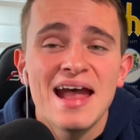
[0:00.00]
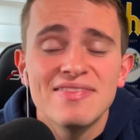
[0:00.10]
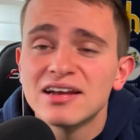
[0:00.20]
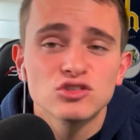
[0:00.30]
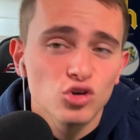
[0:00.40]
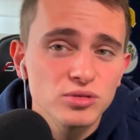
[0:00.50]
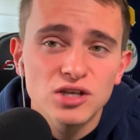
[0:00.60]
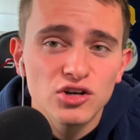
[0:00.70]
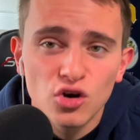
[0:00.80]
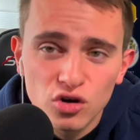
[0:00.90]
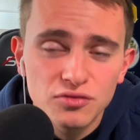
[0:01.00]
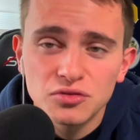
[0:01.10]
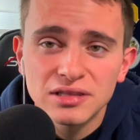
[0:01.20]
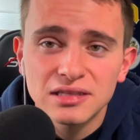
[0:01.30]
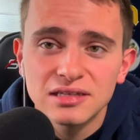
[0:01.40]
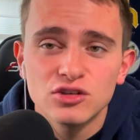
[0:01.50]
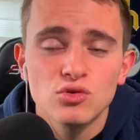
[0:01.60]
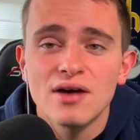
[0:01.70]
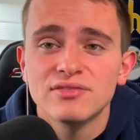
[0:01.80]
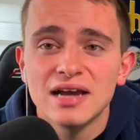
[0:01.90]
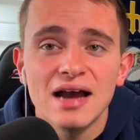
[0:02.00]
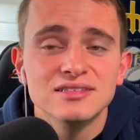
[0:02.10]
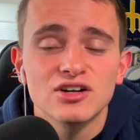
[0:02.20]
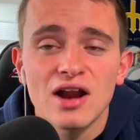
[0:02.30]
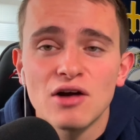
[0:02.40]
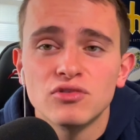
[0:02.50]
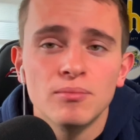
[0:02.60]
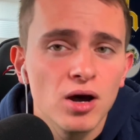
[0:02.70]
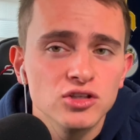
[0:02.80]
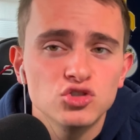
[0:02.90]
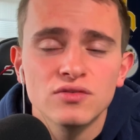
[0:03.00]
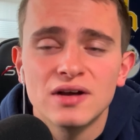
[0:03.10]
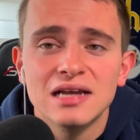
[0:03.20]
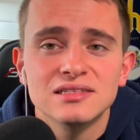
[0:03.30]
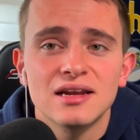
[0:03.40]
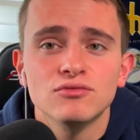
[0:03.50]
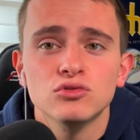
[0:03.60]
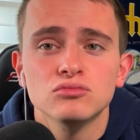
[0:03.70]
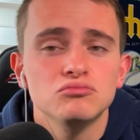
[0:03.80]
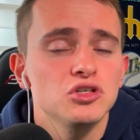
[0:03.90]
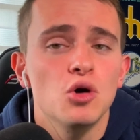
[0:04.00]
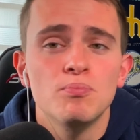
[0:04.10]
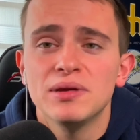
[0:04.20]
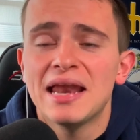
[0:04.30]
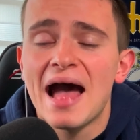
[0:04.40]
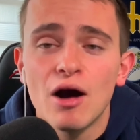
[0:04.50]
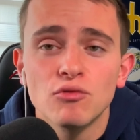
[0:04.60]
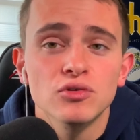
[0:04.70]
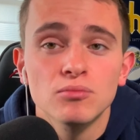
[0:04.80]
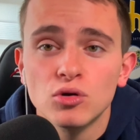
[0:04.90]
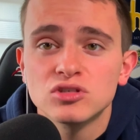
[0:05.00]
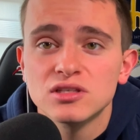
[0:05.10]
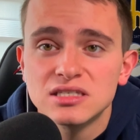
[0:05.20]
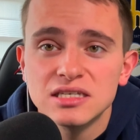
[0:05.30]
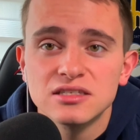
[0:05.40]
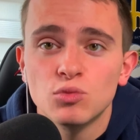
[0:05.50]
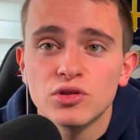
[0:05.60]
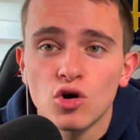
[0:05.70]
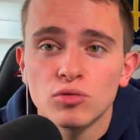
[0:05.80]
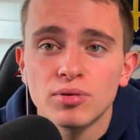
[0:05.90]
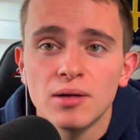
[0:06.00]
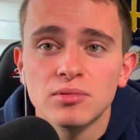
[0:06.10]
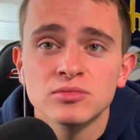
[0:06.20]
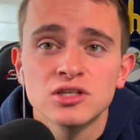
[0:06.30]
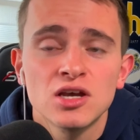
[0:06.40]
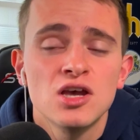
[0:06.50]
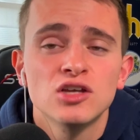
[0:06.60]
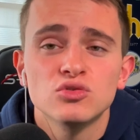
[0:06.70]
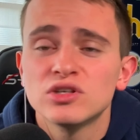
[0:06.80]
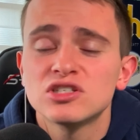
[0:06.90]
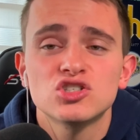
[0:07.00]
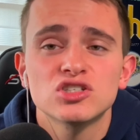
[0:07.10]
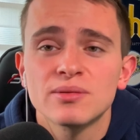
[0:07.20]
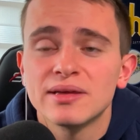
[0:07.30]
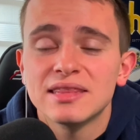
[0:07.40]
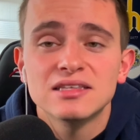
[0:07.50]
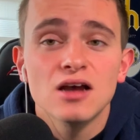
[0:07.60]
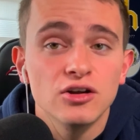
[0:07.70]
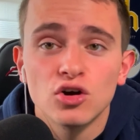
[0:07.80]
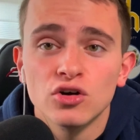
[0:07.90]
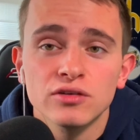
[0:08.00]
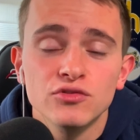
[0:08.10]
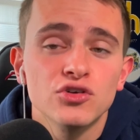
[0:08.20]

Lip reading: And that is almost unheard of around the league. You have guys that are out for months. You have guys that have, been out for most of the season with arm problems. So this is just something that's unheard of.